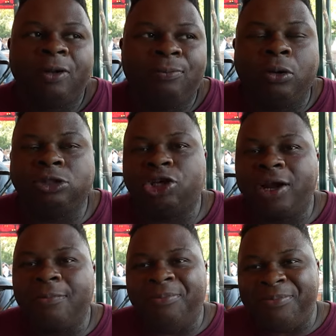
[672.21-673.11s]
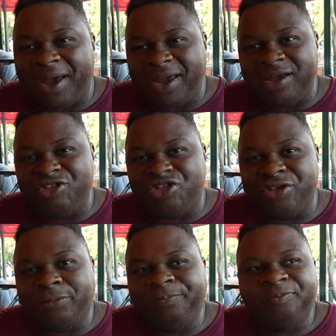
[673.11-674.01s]
pork shank bathed
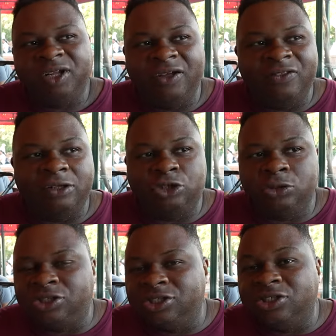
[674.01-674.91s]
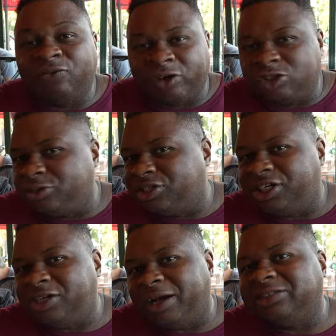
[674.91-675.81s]
in the juices of French
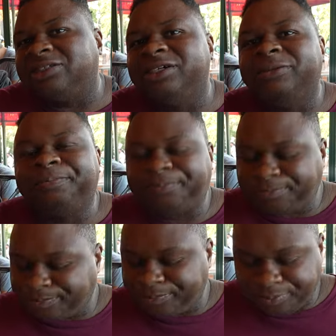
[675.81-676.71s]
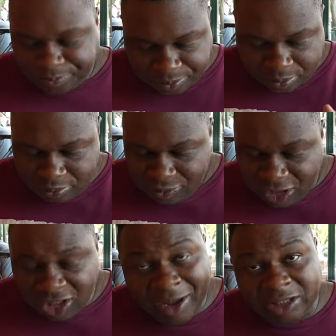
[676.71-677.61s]
cuisine, basically.
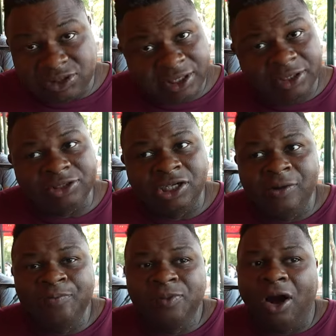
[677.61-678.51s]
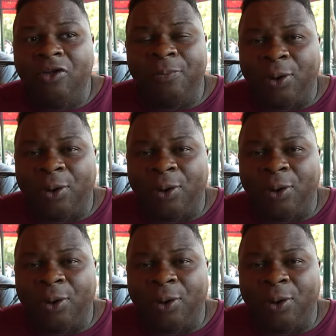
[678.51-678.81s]
The mashed potatoes are the